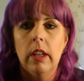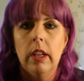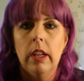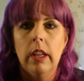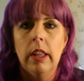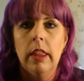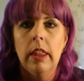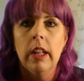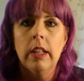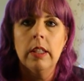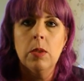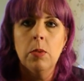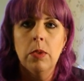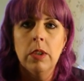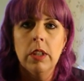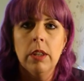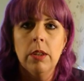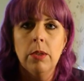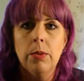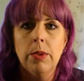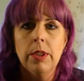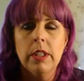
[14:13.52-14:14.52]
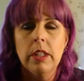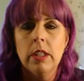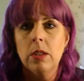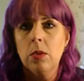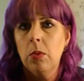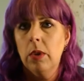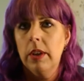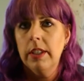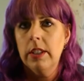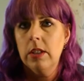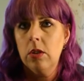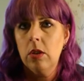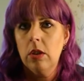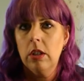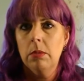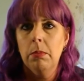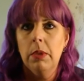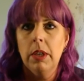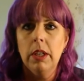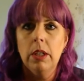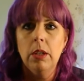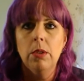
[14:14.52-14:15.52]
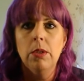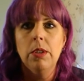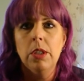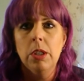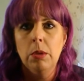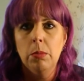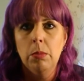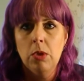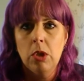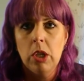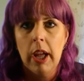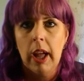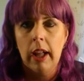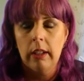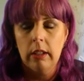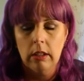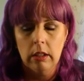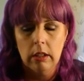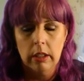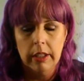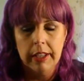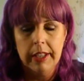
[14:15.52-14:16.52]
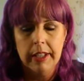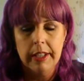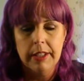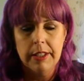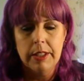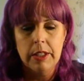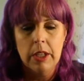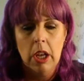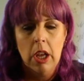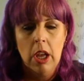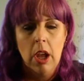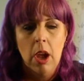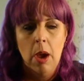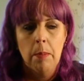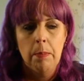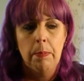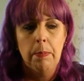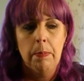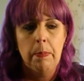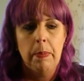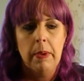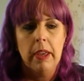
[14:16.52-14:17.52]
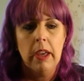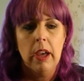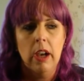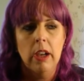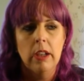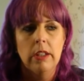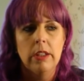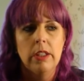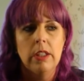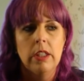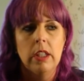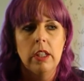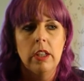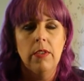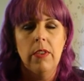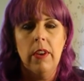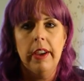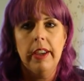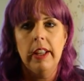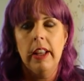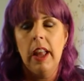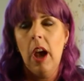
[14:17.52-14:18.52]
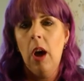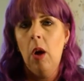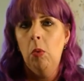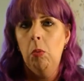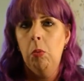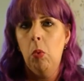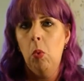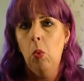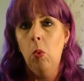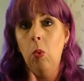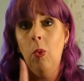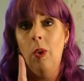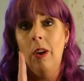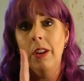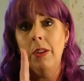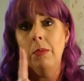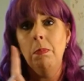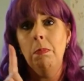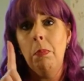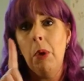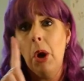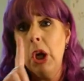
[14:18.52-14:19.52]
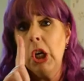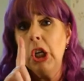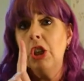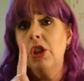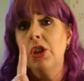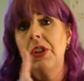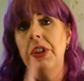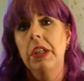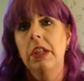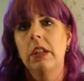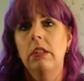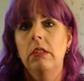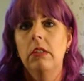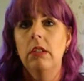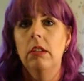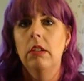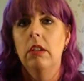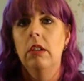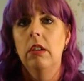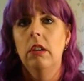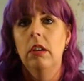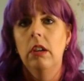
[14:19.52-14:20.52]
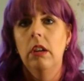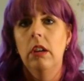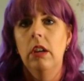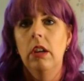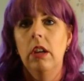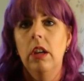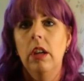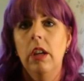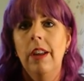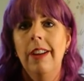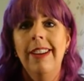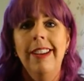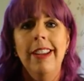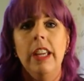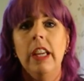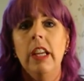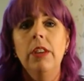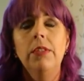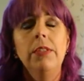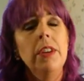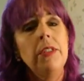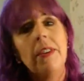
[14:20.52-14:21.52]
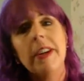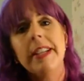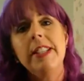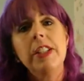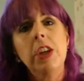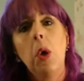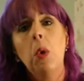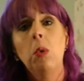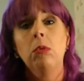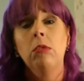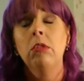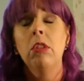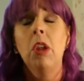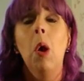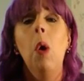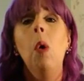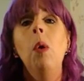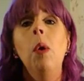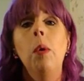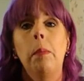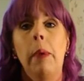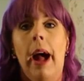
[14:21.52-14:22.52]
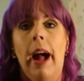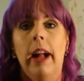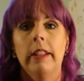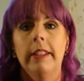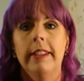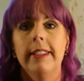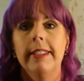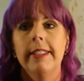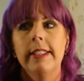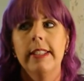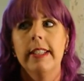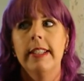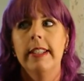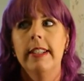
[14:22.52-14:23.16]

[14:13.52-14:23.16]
And that's one of the reasons why I started my YouTube channel, is because if I can help one person, even if I don't know about it,